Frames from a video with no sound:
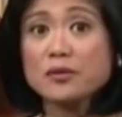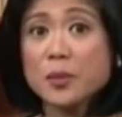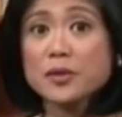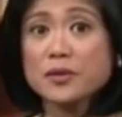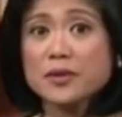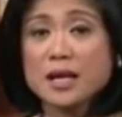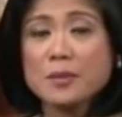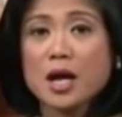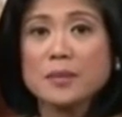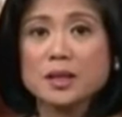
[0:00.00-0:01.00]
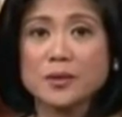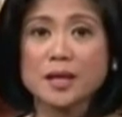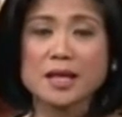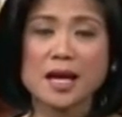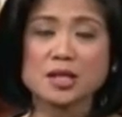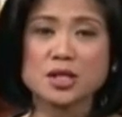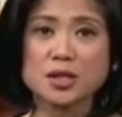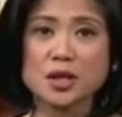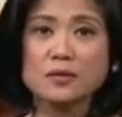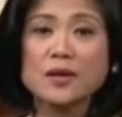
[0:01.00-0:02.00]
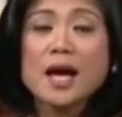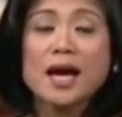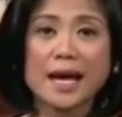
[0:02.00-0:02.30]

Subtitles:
of both of them are between the ages of